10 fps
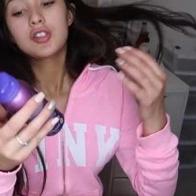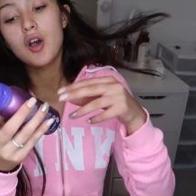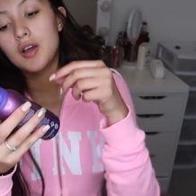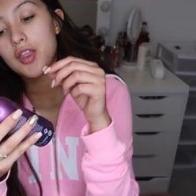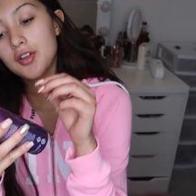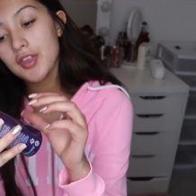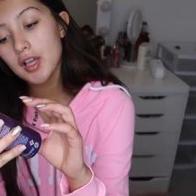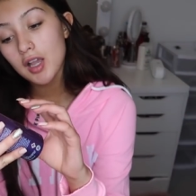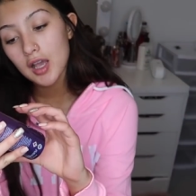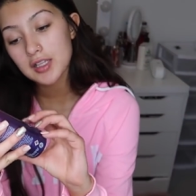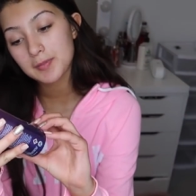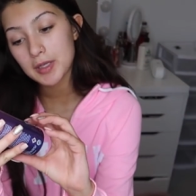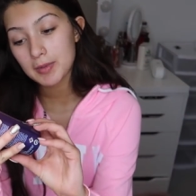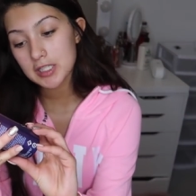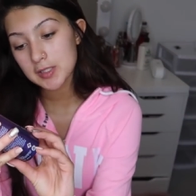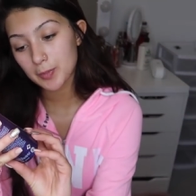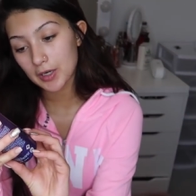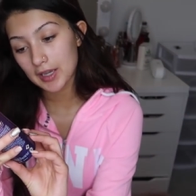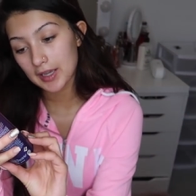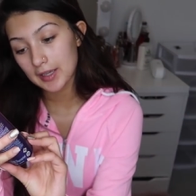So another thing I got is BB
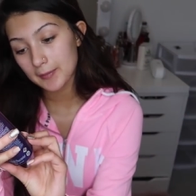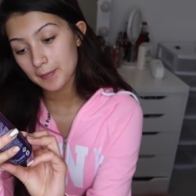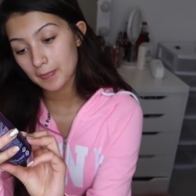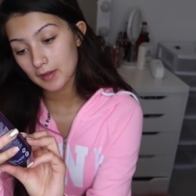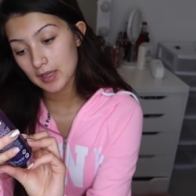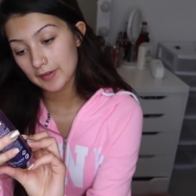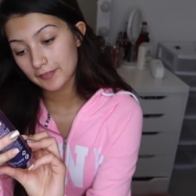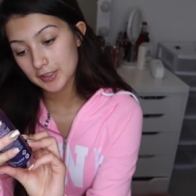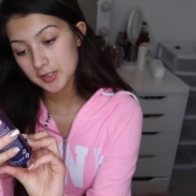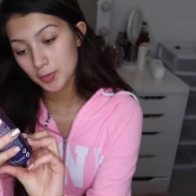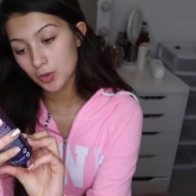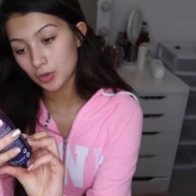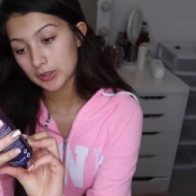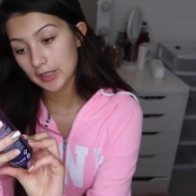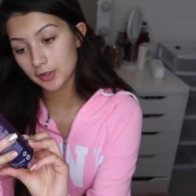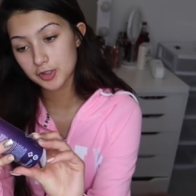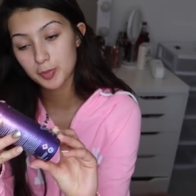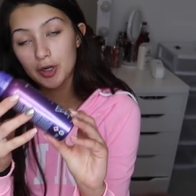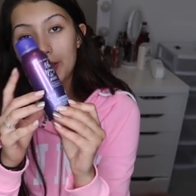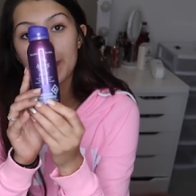Spray Flexible Hold
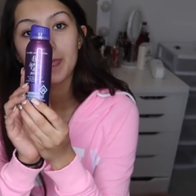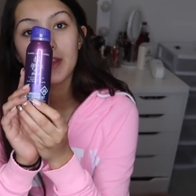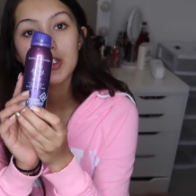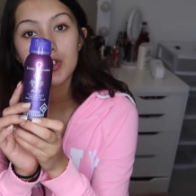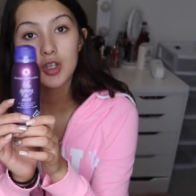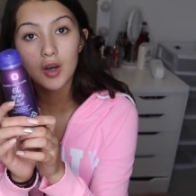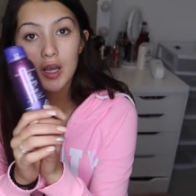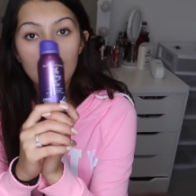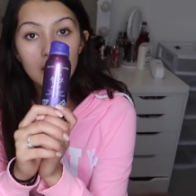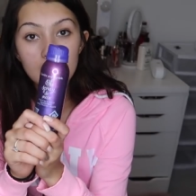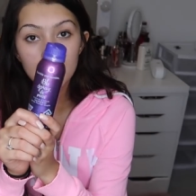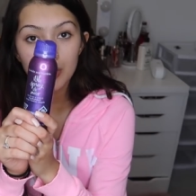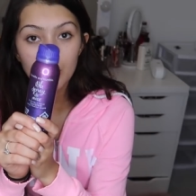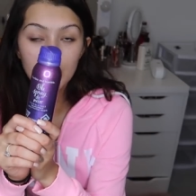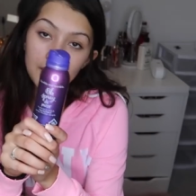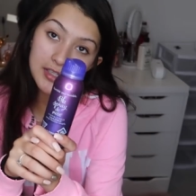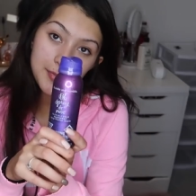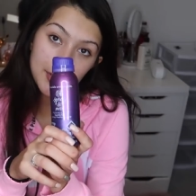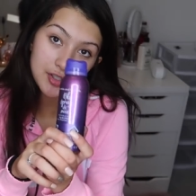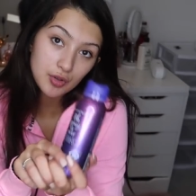Hairspray. So I got a little one of this
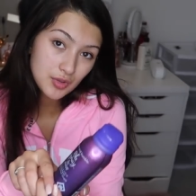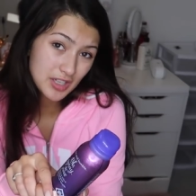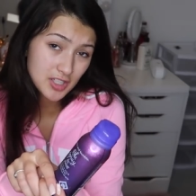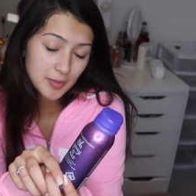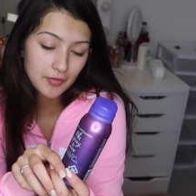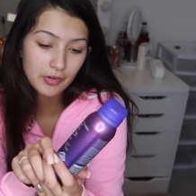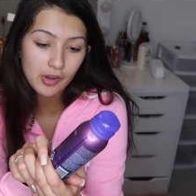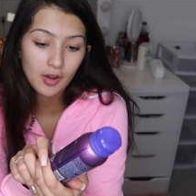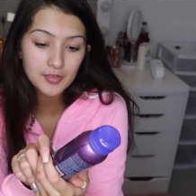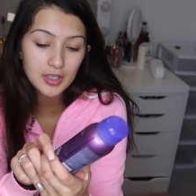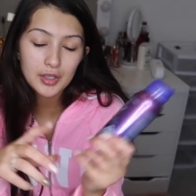because I don't use hairspray very often.